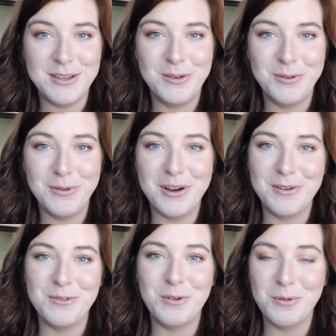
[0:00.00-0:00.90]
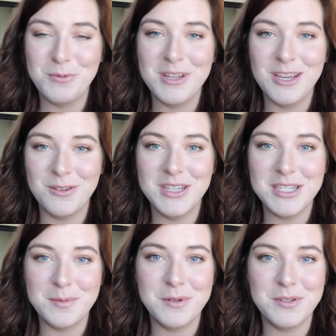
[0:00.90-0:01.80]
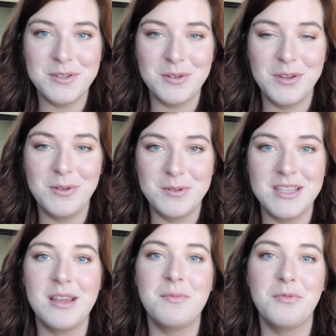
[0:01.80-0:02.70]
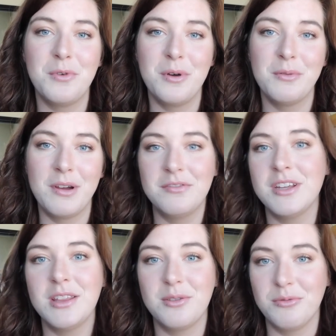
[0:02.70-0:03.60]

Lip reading: You are normally only supposed to use them for roughly